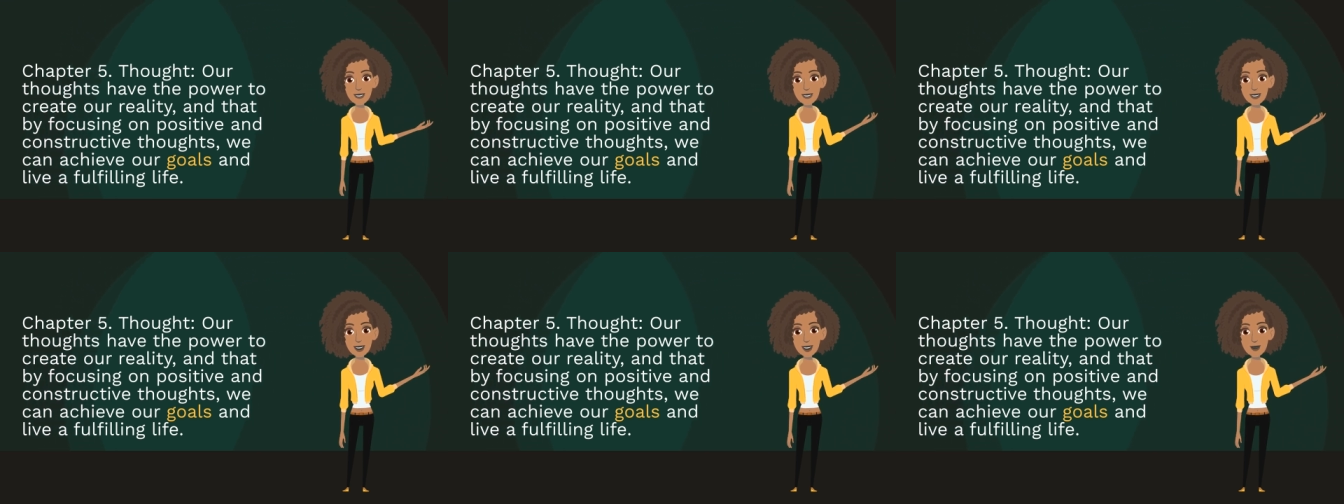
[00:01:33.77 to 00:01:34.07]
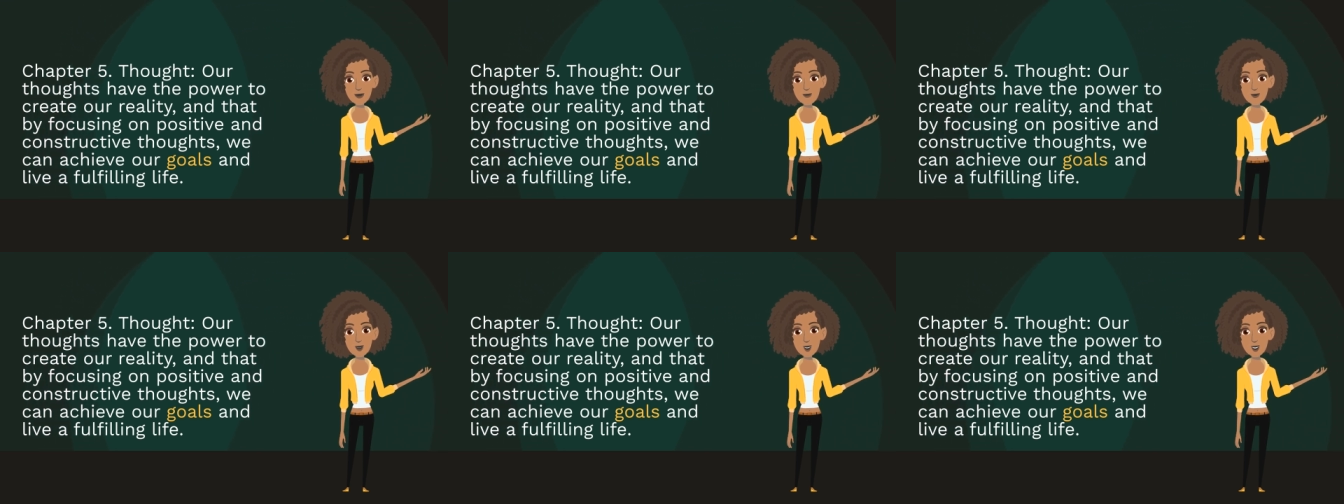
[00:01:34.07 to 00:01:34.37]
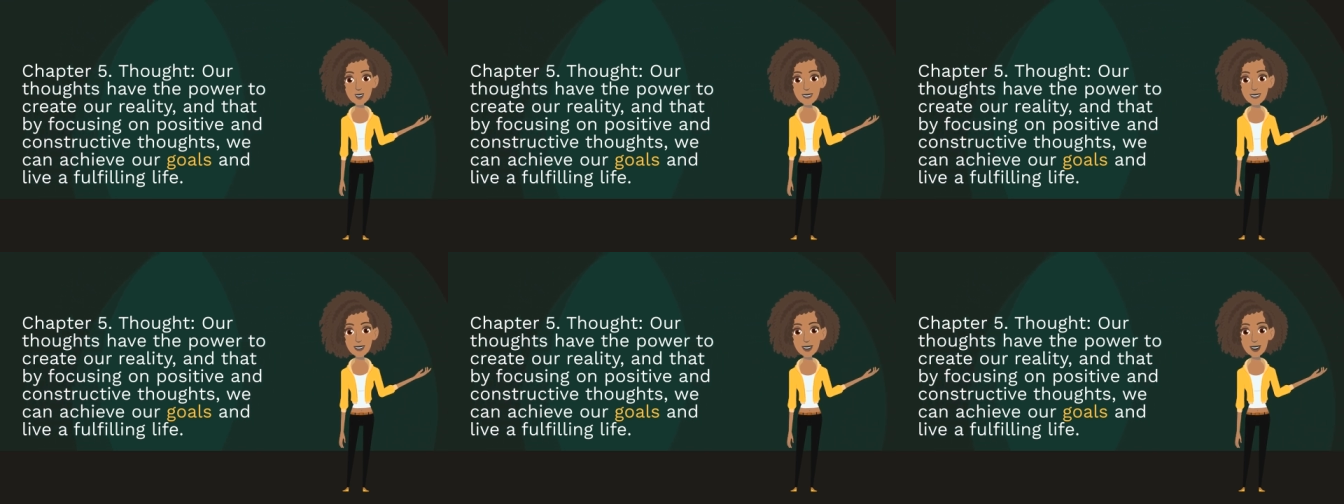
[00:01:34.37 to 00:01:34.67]
we can
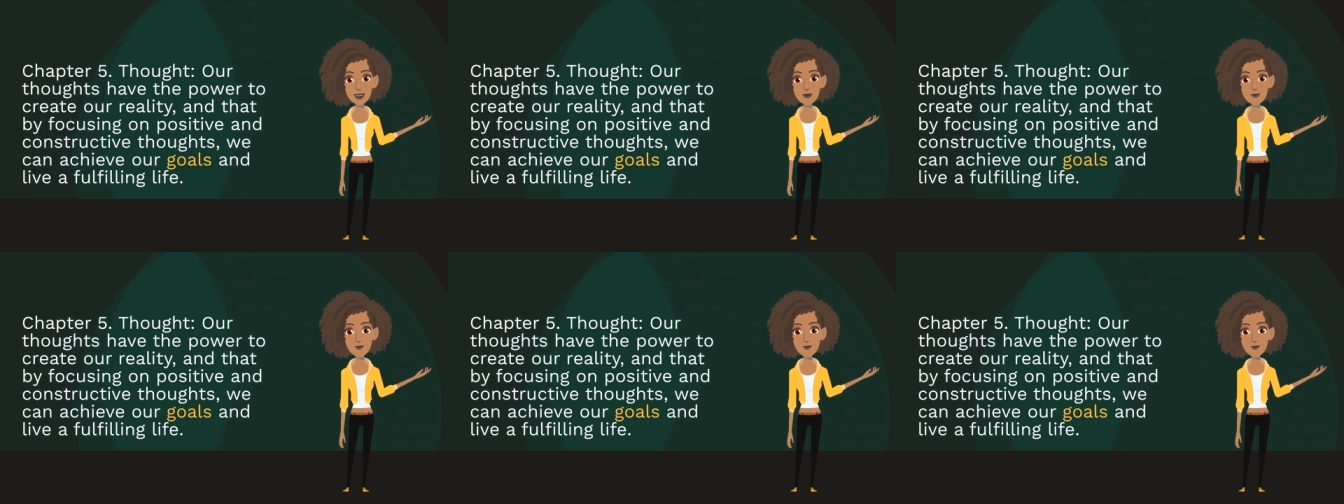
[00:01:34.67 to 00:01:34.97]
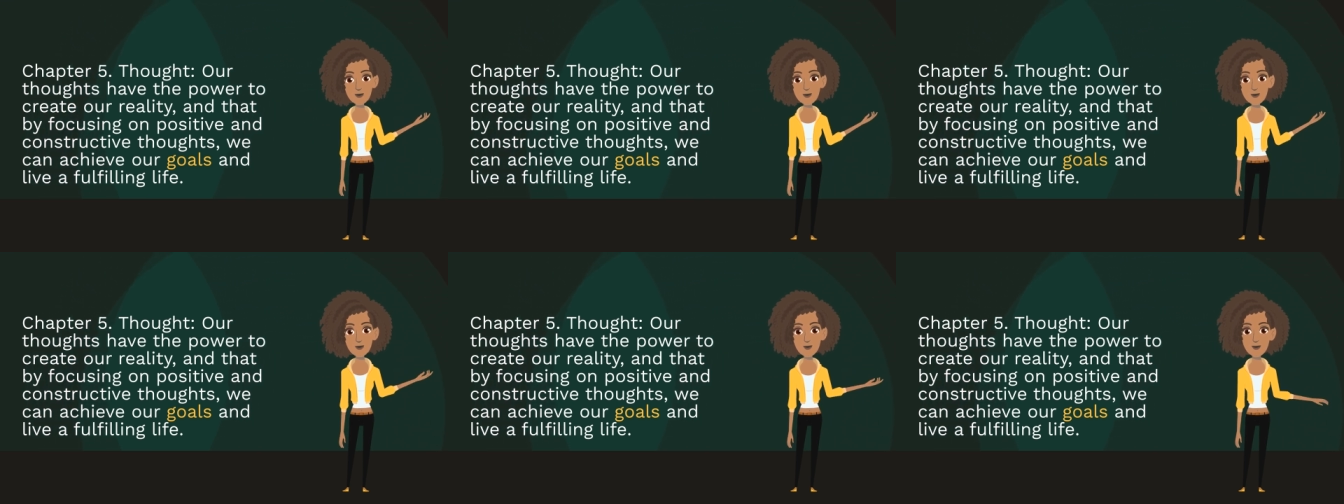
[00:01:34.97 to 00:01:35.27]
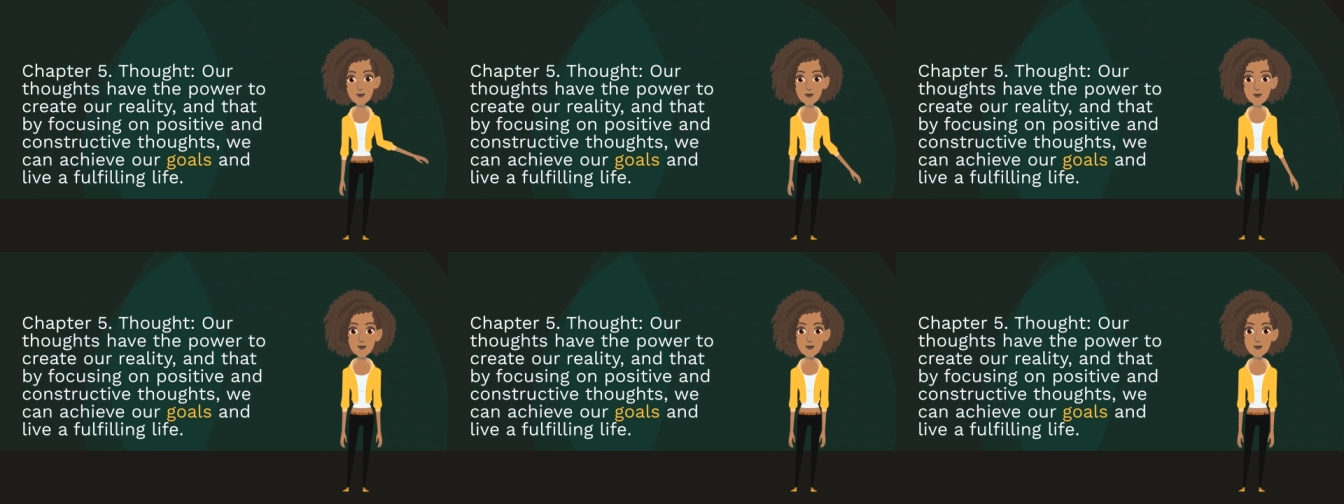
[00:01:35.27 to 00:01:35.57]
achieve our goals
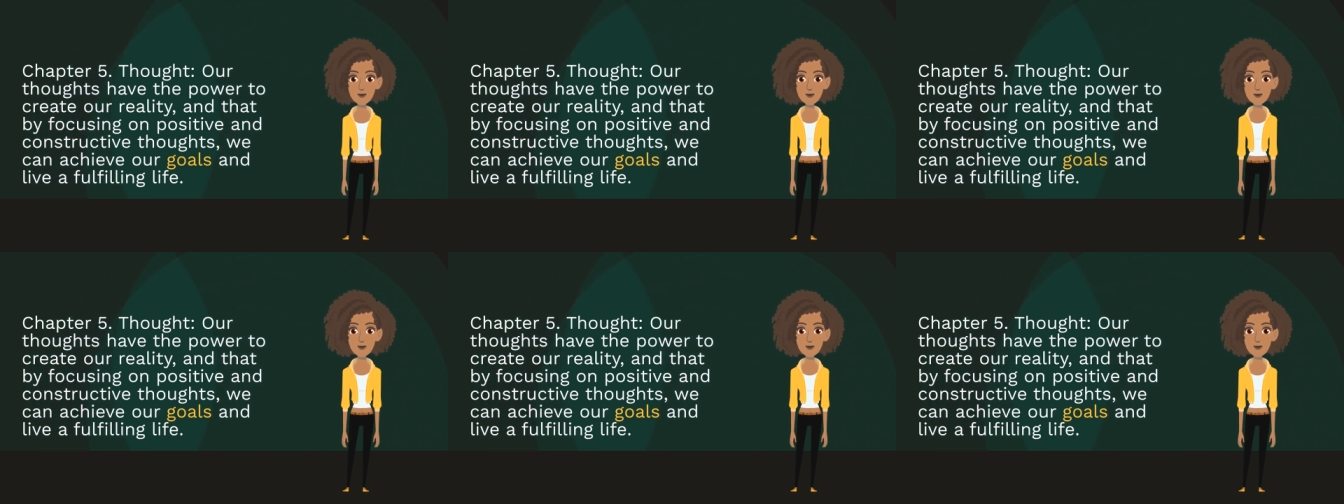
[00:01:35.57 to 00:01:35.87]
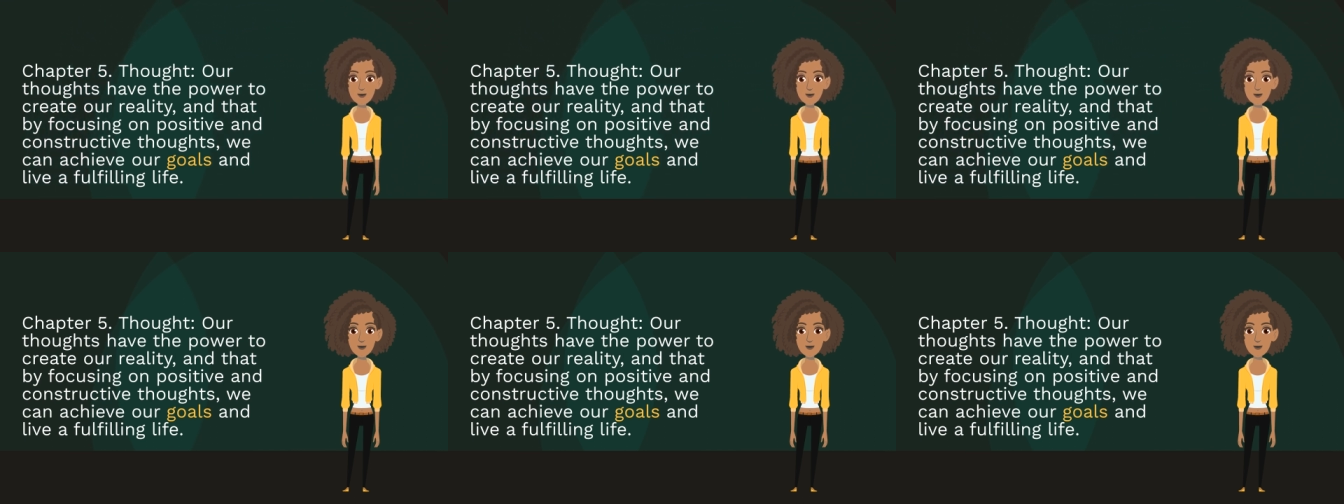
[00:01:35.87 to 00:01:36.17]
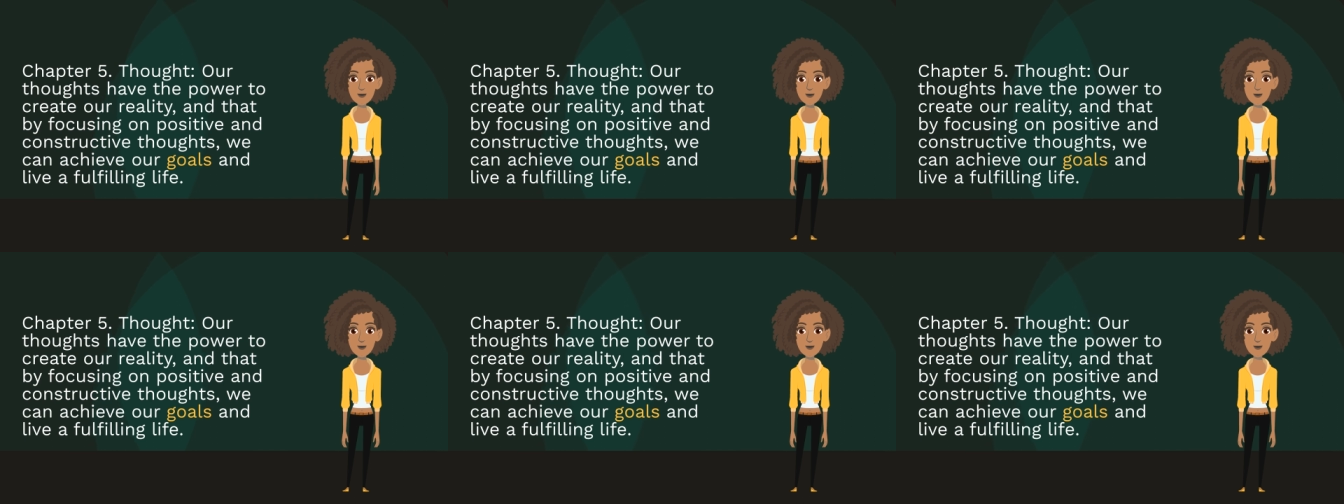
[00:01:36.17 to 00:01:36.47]
and live a fulfilling
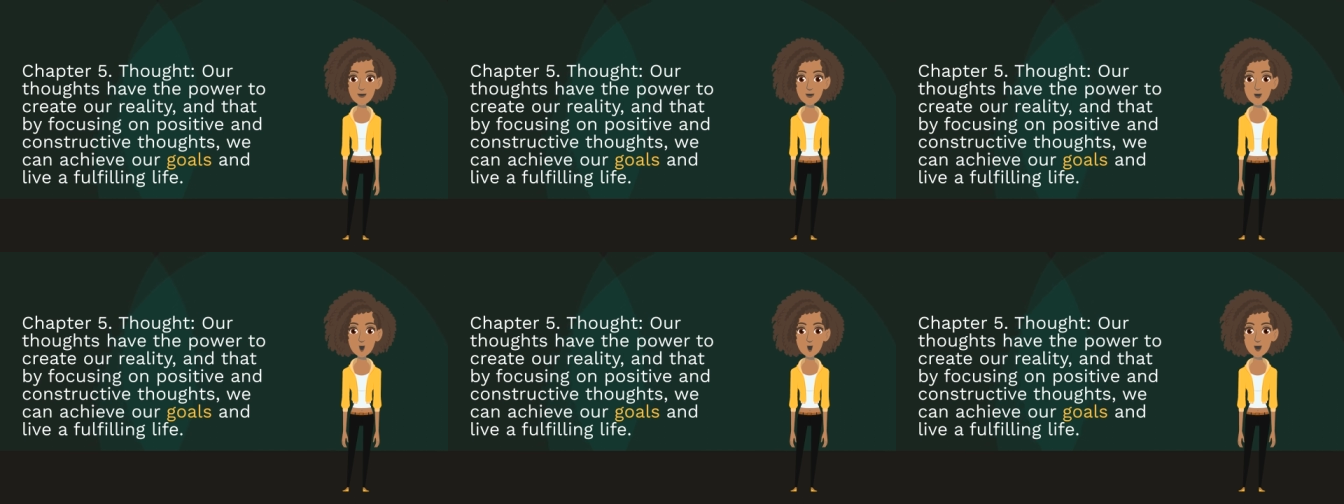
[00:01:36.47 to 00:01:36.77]
life.